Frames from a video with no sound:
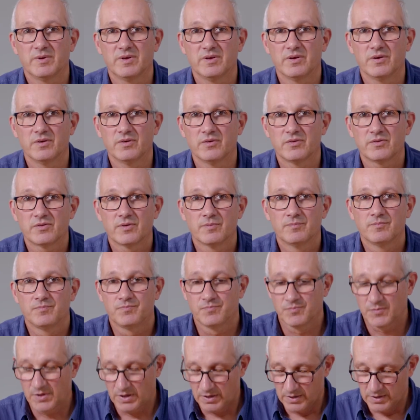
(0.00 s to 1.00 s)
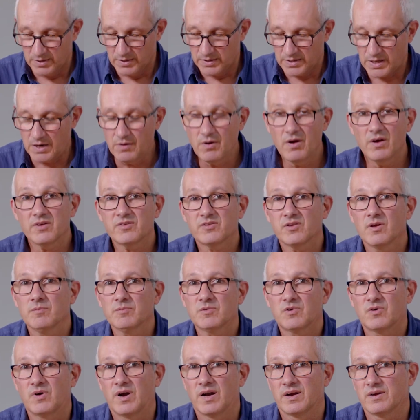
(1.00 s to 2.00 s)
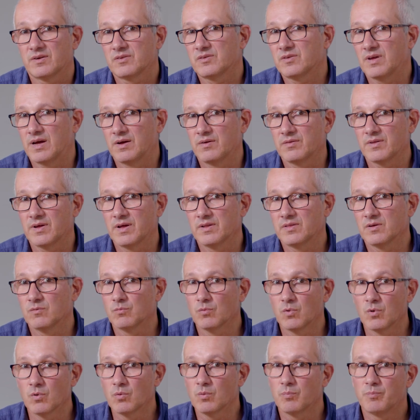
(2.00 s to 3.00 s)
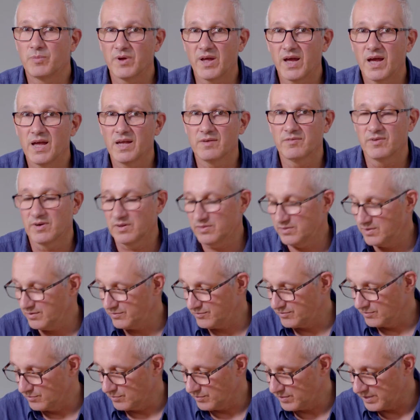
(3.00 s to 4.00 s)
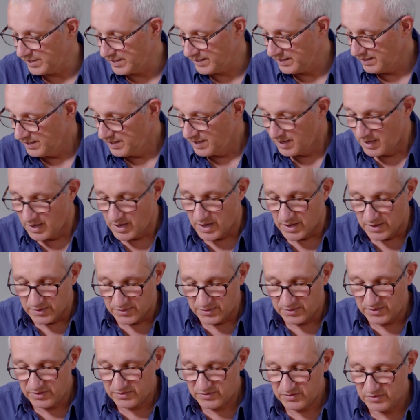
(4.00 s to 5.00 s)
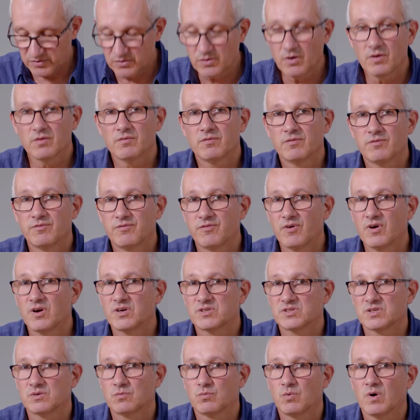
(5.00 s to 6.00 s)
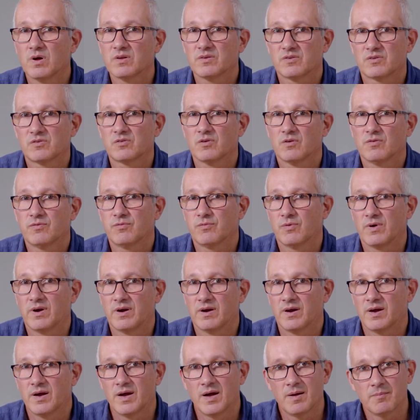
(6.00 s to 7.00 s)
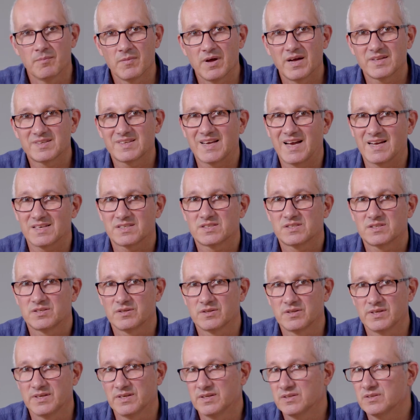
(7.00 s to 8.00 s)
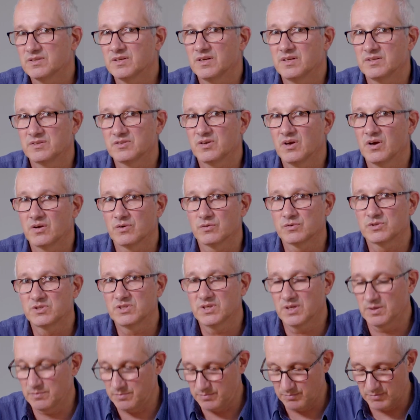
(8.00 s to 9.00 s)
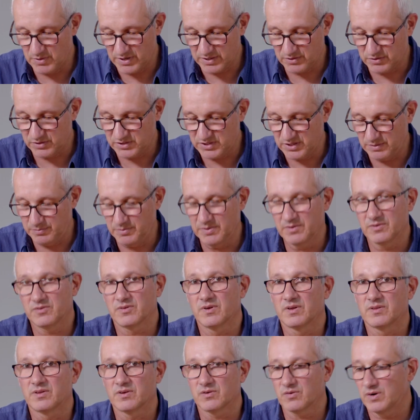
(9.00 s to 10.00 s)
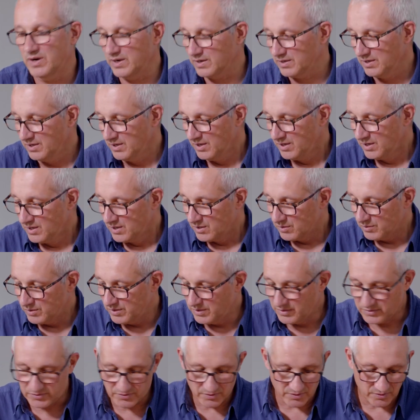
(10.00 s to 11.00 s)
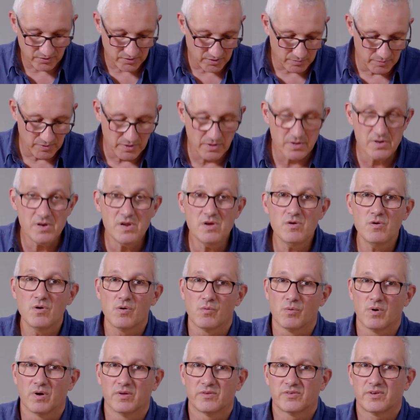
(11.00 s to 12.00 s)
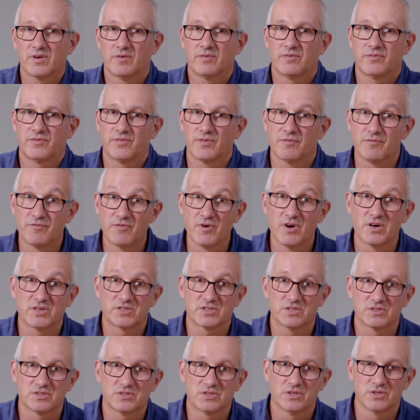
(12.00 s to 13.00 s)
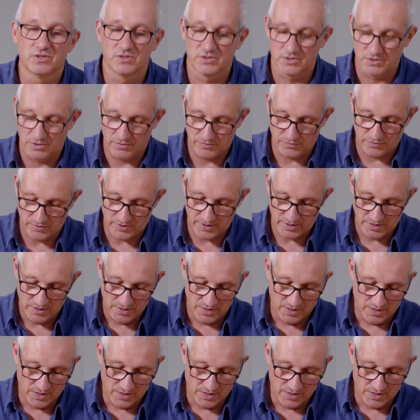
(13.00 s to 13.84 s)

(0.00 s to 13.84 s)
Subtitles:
used. There are some cranks out there that will behave in a different way. This has got version 1 software attached to the internal chip, microchip inside the crank, whereas some of the newer ones have the version 2 software,